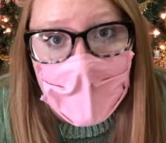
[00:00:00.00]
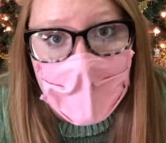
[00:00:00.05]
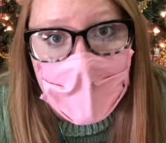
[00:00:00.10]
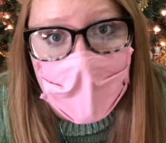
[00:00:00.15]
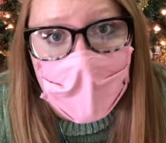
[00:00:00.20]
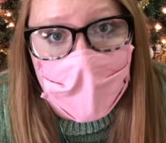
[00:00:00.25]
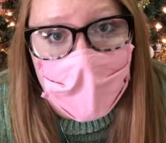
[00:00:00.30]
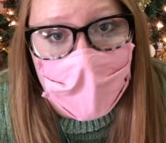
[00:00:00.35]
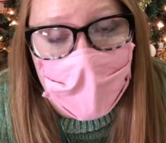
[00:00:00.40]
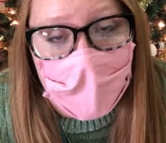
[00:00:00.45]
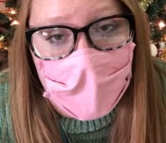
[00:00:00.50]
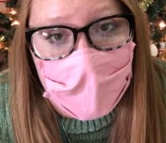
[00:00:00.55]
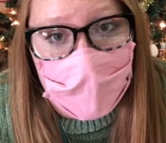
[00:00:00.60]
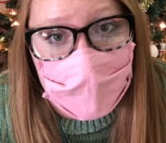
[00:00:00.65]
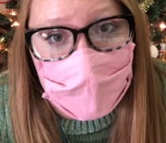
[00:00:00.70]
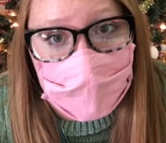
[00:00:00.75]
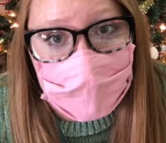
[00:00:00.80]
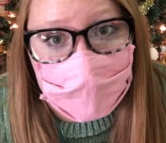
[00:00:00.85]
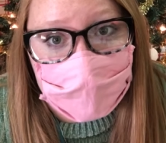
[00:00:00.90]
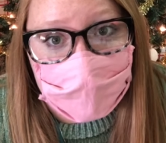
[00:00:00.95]
Um,
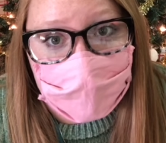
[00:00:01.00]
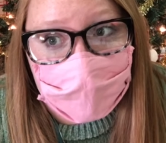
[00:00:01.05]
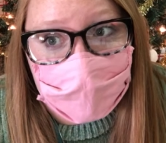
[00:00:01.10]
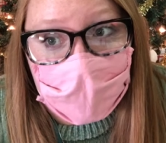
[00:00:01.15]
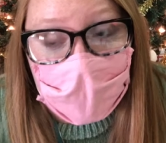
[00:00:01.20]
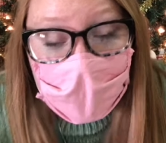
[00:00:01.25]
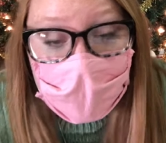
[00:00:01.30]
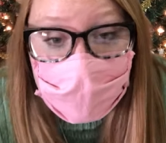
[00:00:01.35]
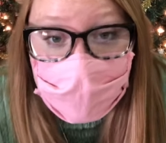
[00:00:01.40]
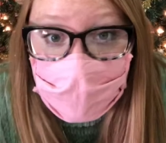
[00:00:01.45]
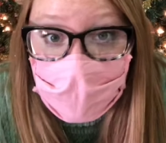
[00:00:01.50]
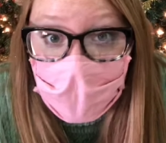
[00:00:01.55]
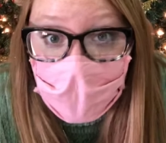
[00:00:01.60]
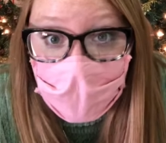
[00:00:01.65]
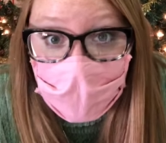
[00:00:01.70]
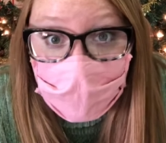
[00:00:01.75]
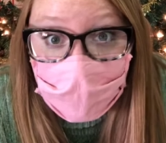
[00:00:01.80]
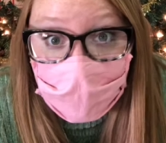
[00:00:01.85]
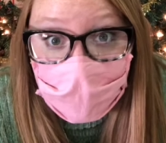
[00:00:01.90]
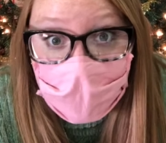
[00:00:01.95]

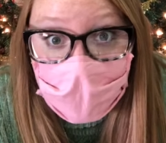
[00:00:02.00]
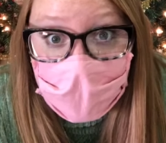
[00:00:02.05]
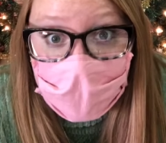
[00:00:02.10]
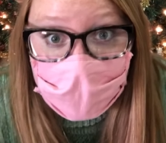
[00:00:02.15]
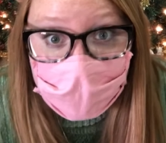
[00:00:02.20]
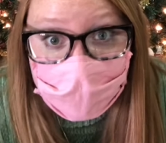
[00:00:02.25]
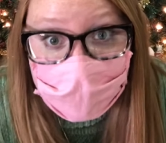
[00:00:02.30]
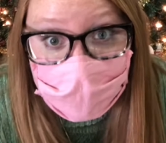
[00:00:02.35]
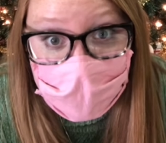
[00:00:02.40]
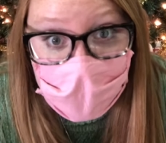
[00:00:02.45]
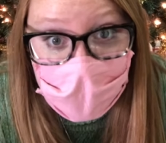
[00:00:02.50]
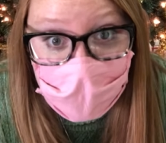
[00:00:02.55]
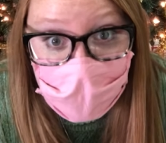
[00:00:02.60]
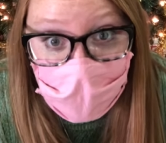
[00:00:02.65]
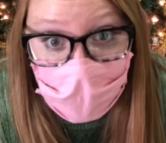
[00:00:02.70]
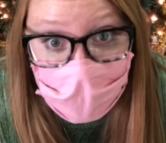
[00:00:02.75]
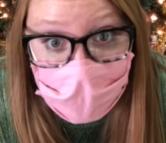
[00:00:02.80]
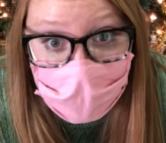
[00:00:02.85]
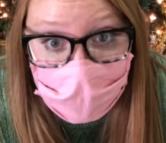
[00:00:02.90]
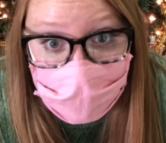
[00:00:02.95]
so for the next couple
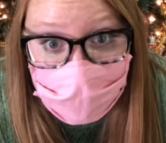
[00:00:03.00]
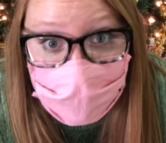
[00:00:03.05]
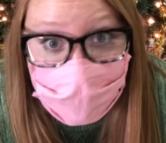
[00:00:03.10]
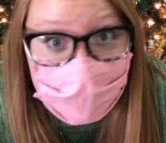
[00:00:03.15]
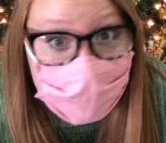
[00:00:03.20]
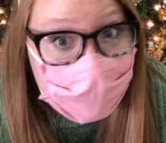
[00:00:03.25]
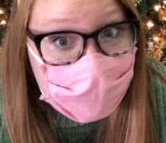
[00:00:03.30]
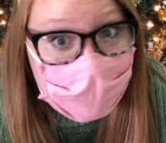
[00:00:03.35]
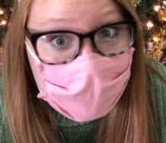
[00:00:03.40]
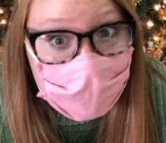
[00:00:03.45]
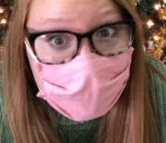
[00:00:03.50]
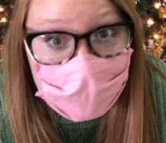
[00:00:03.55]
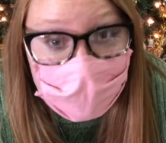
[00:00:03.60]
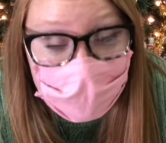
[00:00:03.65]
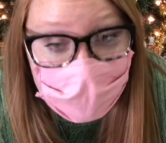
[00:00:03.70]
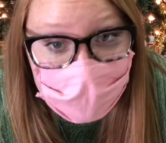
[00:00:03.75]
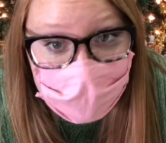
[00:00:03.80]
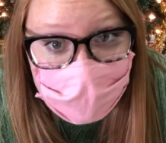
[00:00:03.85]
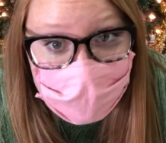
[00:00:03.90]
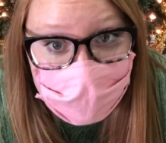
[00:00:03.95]
weeks, you'll see me
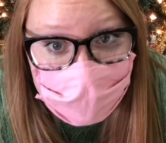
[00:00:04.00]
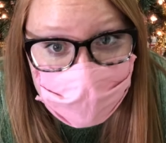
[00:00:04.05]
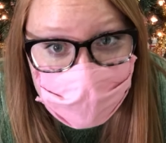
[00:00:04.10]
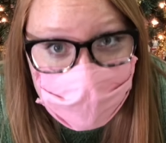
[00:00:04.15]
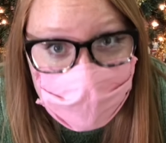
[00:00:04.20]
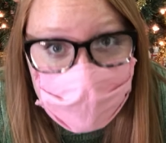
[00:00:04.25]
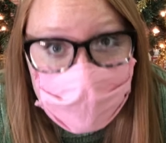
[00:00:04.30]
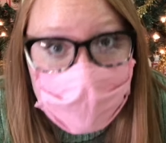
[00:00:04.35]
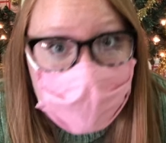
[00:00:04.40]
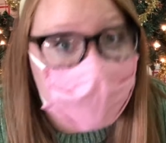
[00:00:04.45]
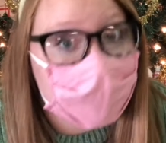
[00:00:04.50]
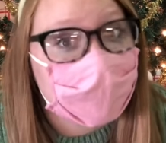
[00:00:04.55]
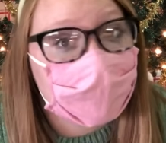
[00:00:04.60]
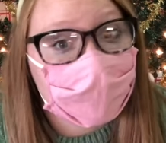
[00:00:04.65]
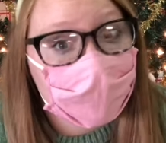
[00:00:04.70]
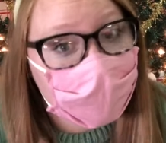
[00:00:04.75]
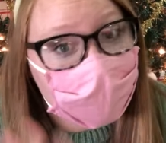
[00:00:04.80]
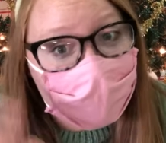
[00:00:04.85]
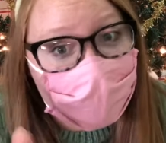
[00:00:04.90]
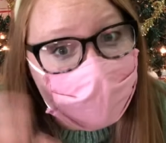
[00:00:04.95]
like this. You'll see me
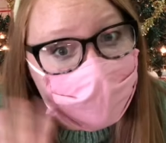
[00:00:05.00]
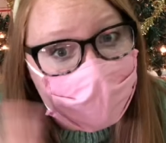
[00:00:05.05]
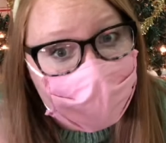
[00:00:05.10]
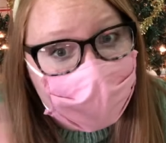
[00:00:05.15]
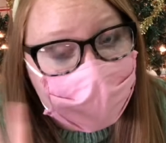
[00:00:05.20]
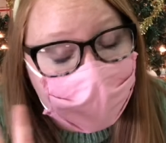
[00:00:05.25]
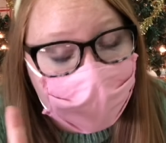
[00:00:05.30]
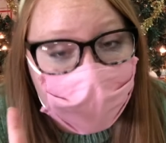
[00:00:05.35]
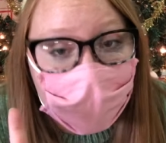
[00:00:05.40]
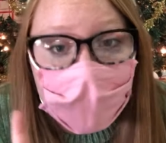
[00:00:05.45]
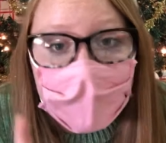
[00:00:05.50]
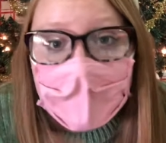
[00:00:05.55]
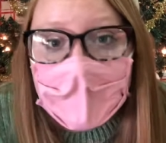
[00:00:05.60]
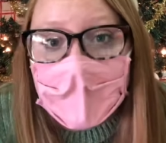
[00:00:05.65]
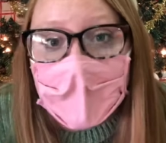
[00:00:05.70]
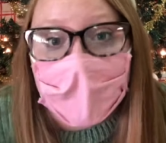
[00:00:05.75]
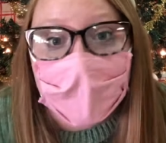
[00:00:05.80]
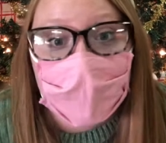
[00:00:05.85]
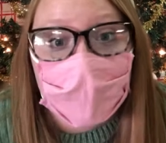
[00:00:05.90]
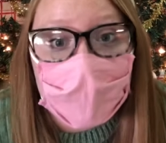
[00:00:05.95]
virtually.
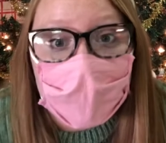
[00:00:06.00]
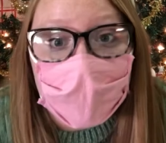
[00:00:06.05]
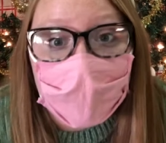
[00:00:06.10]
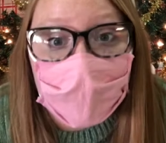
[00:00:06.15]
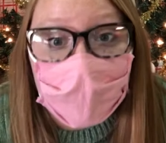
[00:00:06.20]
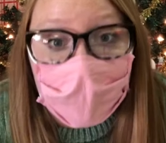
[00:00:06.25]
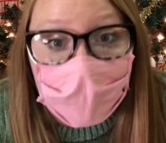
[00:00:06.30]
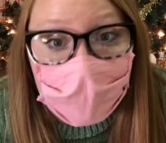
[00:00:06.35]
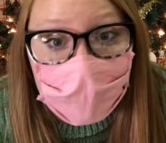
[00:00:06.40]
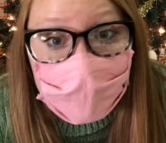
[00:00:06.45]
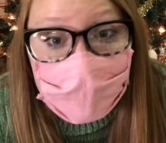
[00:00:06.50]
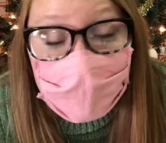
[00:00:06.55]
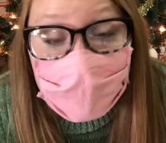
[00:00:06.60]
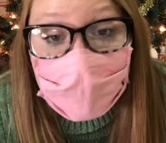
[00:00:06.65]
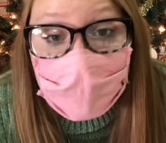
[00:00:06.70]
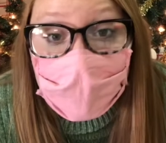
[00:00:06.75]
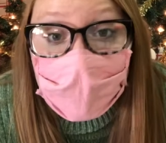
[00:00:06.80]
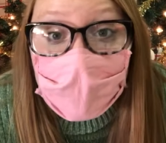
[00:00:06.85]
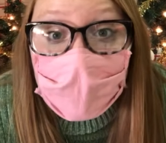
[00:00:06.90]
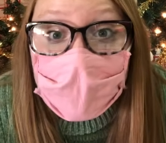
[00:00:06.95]
I will make videos for
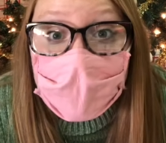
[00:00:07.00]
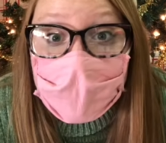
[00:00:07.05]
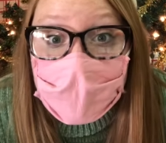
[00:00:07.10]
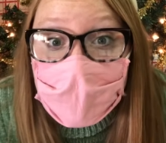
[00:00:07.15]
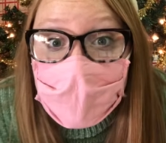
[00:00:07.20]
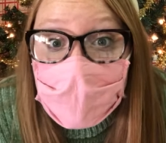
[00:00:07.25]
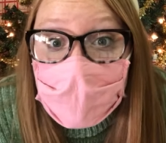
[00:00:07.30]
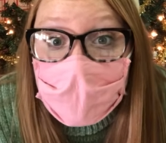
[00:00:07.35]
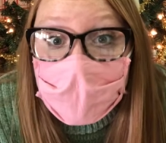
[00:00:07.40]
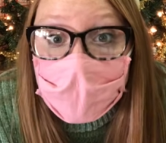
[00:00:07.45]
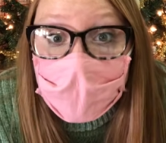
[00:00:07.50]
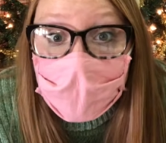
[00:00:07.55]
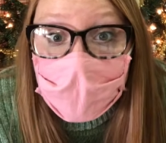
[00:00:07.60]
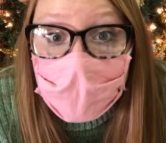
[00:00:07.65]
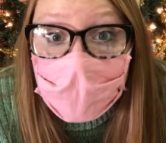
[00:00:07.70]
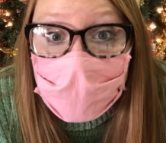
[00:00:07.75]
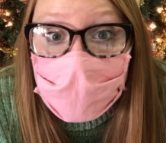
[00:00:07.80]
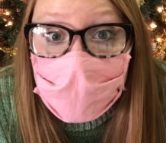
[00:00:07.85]
you each week.